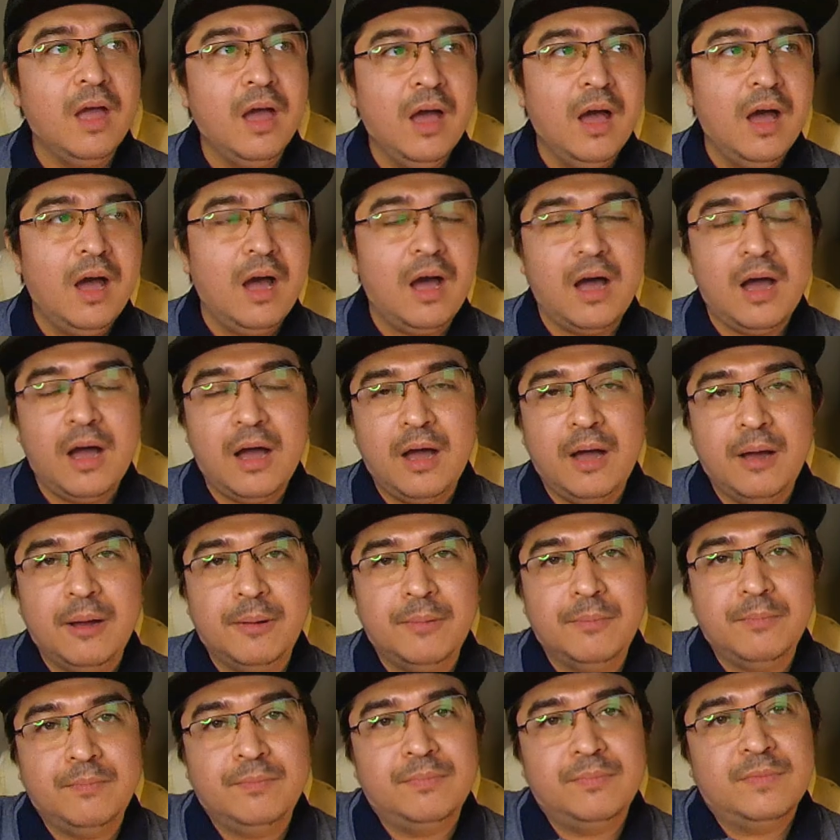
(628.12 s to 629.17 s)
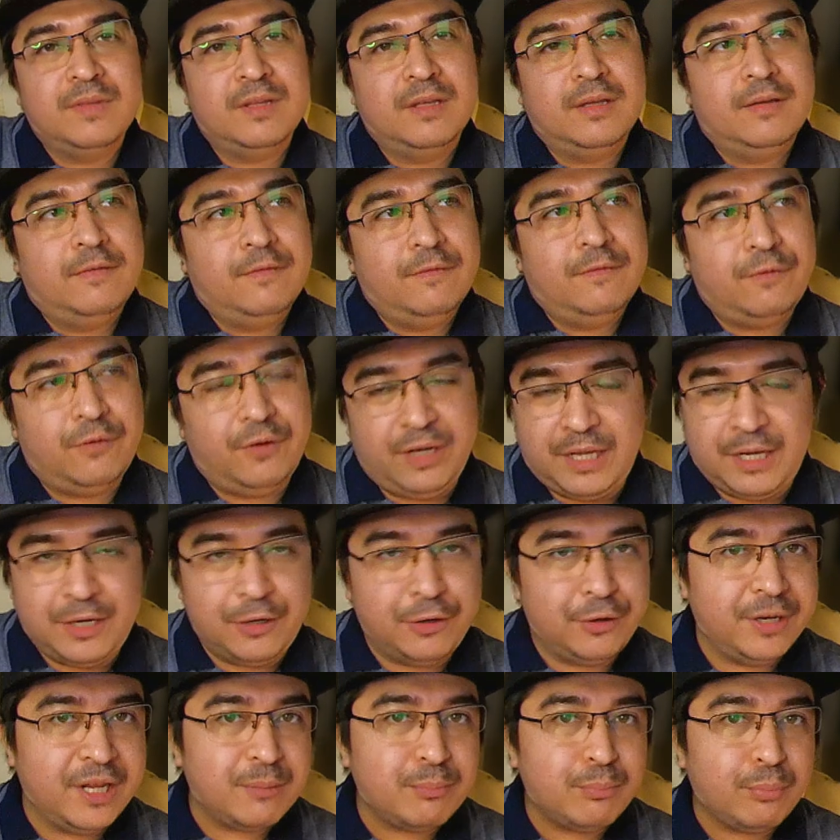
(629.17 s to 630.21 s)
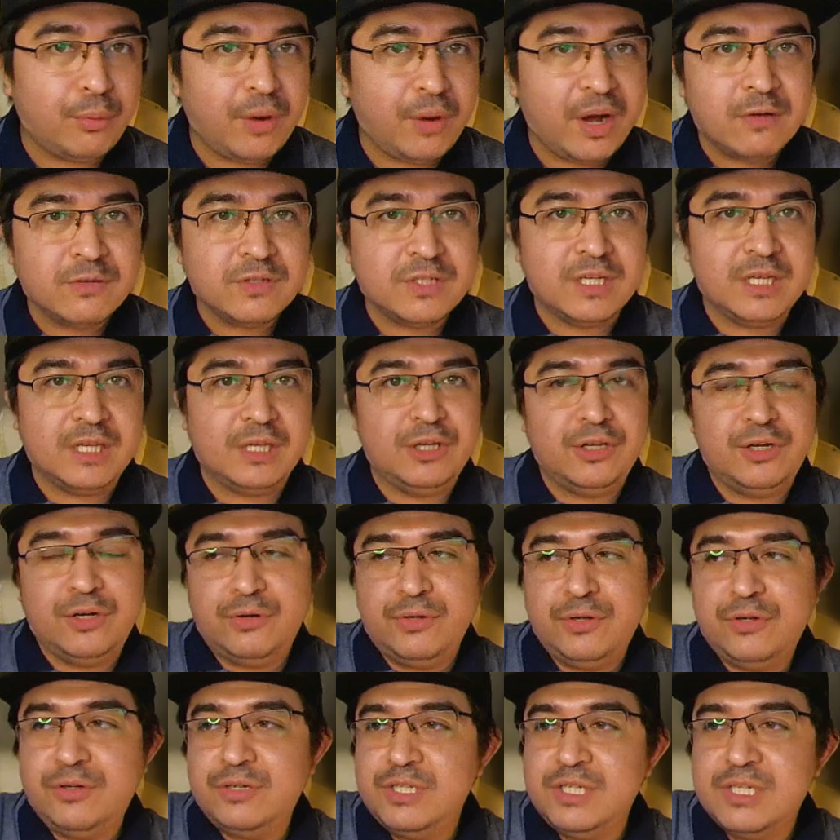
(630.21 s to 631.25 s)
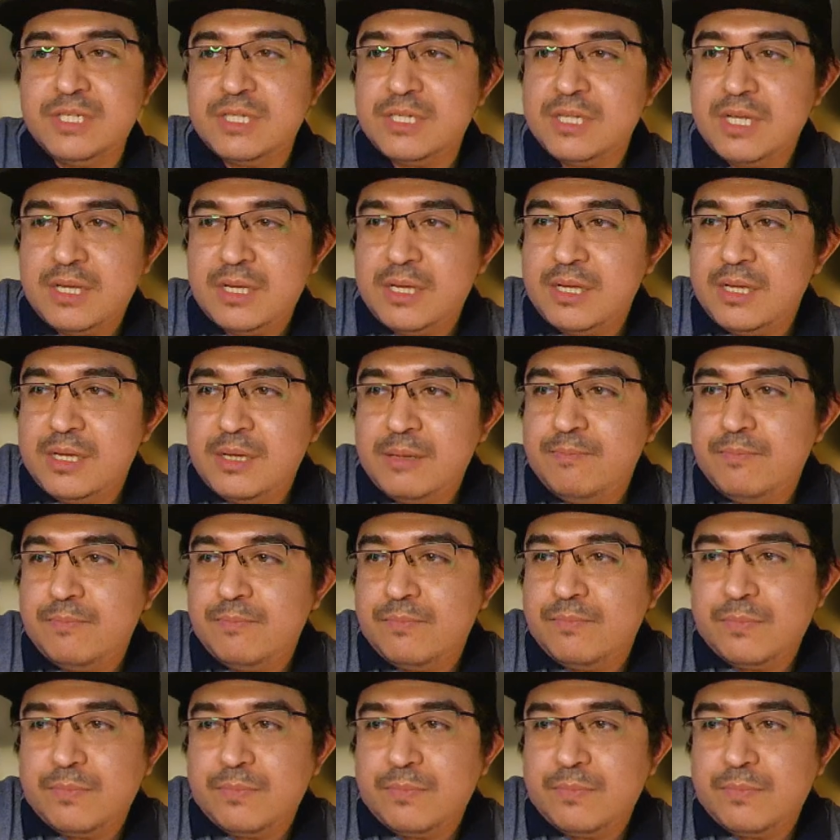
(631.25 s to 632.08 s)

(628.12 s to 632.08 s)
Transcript: Um, for internet browsing, you're just a